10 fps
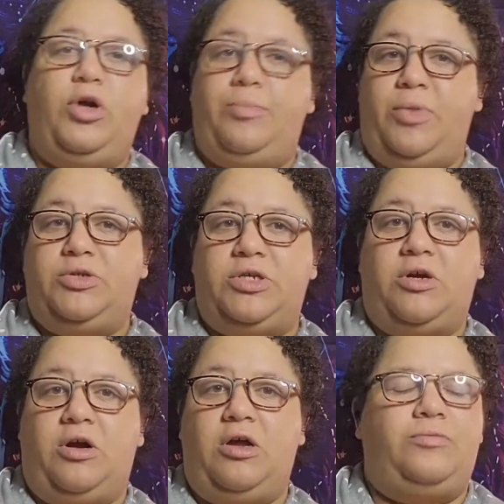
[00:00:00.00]
music
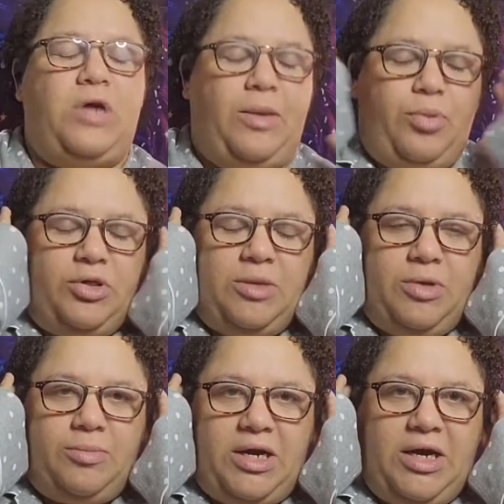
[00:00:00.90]
on. I put them
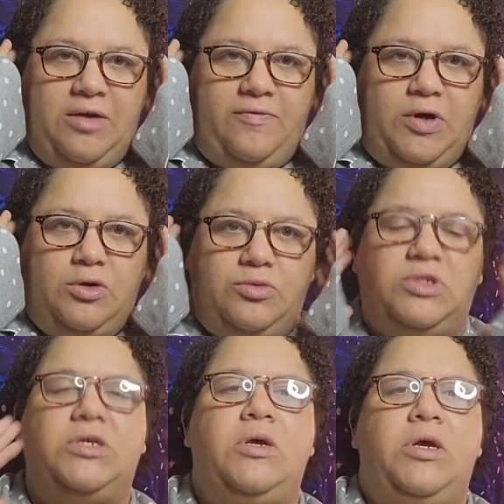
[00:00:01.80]
in my headphones